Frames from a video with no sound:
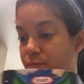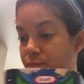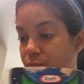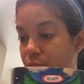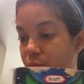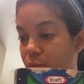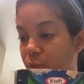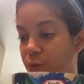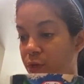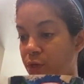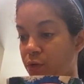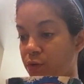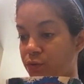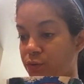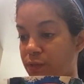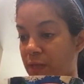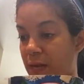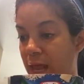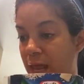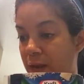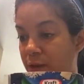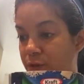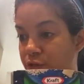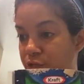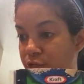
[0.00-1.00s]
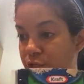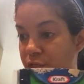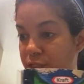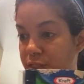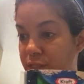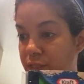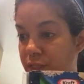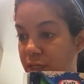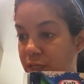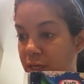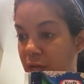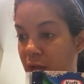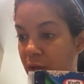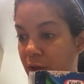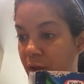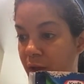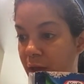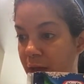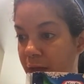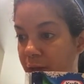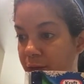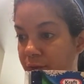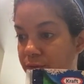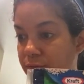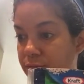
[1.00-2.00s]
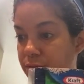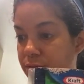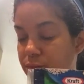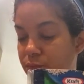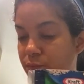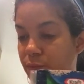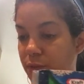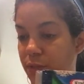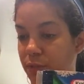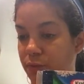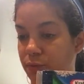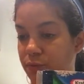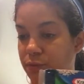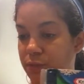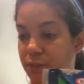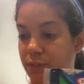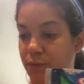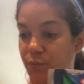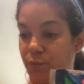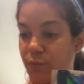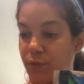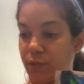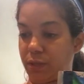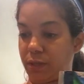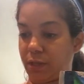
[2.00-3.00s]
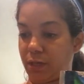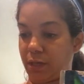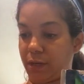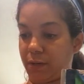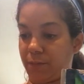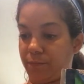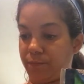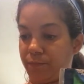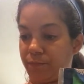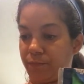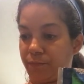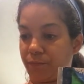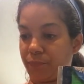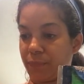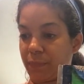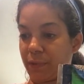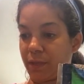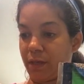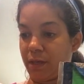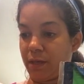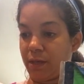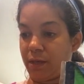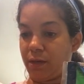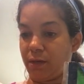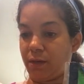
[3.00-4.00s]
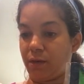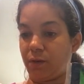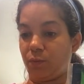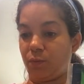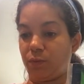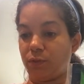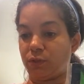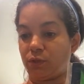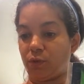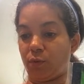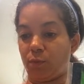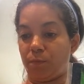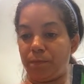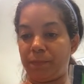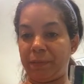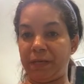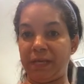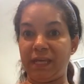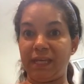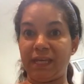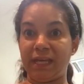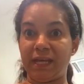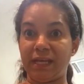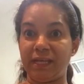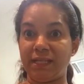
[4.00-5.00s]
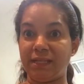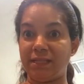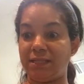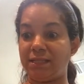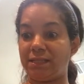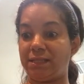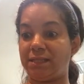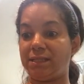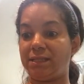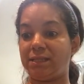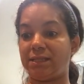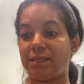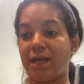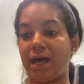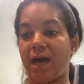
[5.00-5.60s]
We use a lot of cheese in our house. We use it with some pitas.